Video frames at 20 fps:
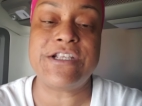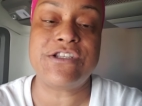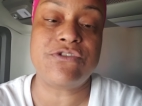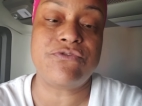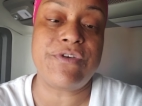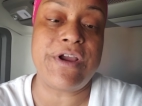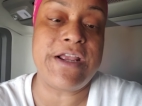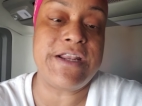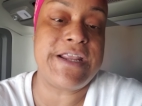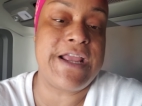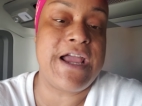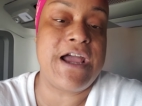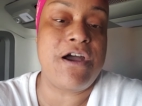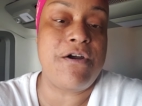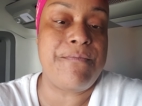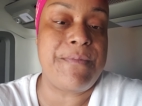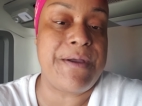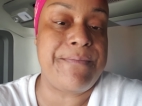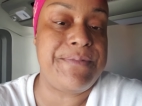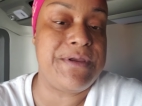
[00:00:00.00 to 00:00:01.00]
So right
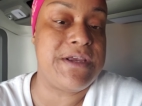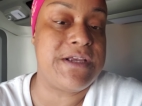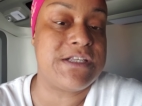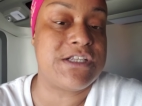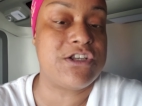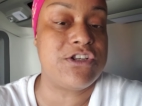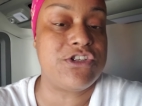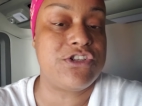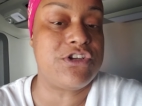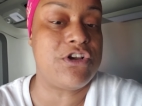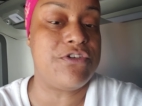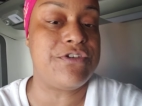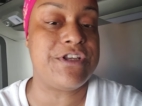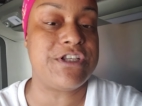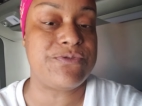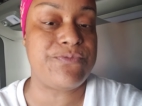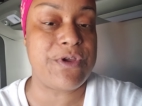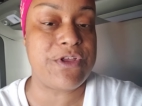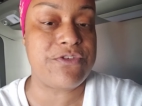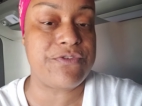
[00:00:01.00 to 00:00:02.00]
now, my biggest concern
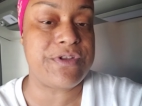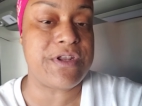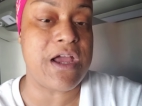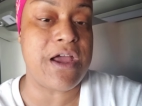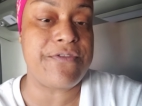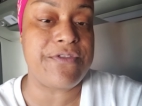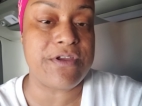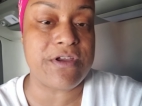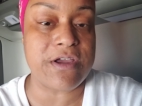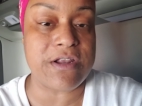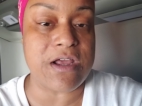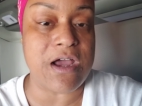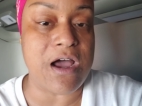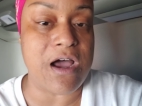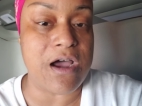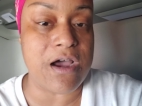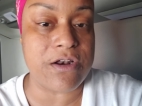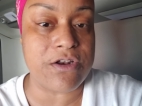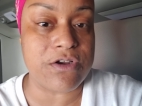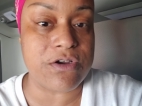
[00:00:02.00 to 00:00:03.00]
is whether or not they're going to
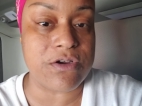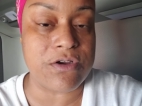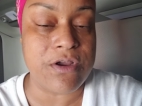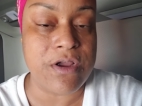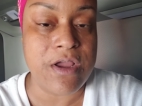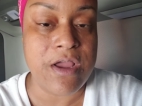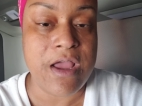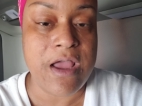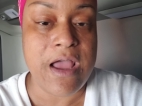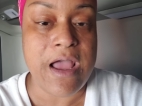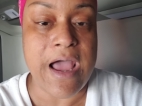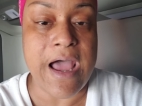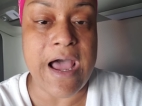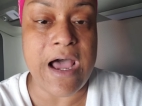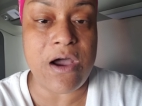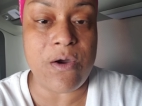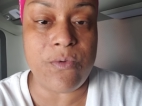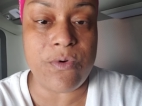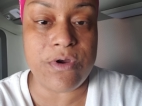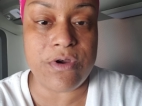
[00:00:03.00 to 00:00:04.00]
honor
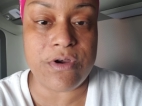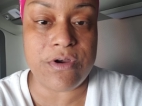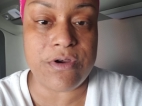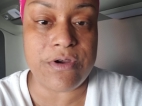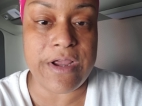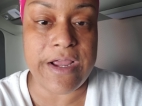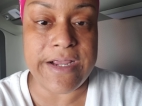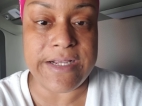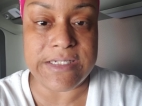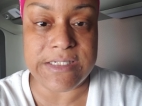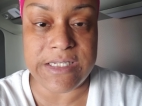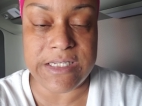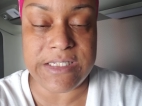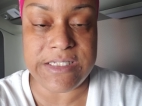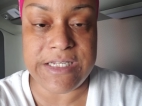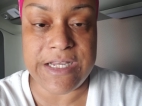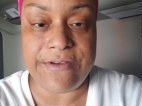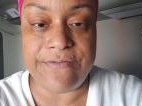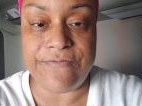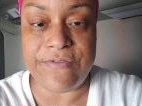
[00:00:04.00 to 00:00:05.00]
our
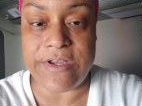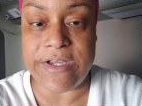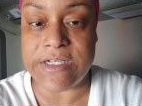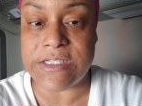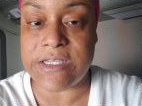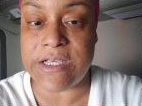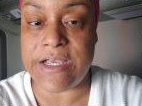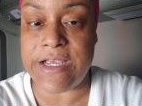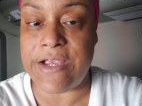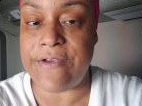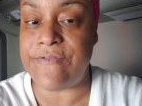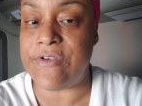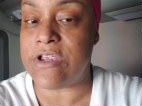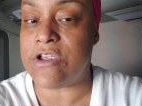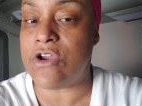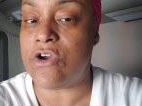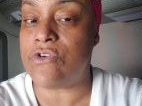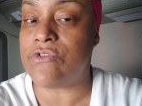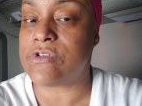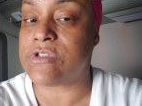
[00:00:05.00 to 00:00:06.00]
existing visa if
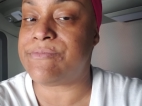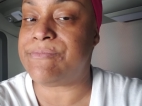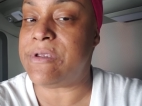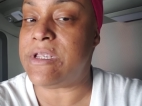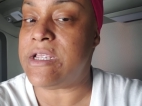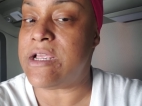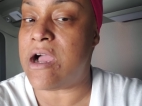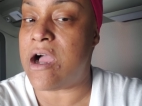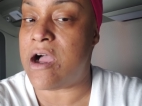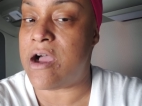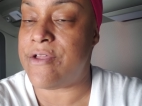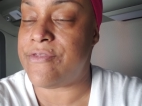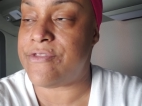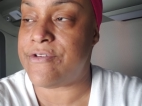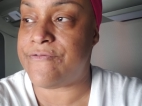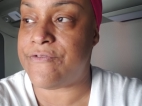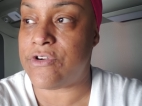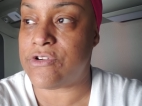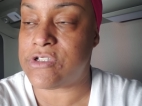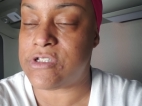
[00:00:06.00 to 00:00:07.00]
it goes beyond
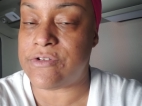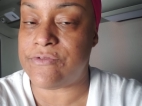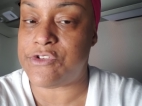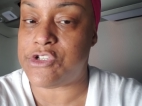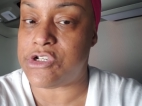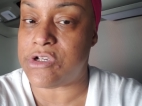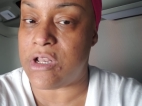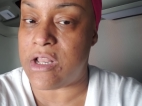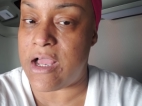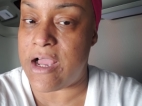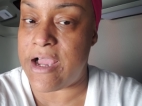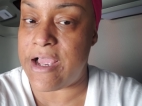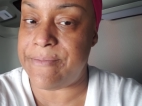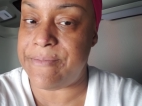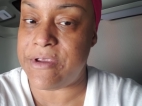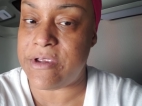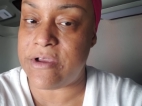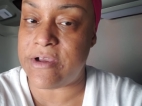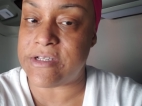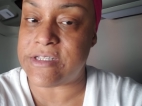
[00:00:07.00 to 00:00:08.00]
the 1st of July
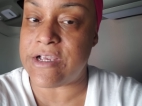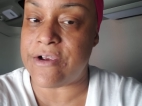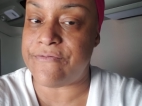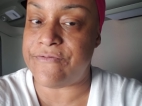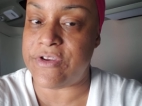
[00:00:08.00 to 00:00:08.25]
because our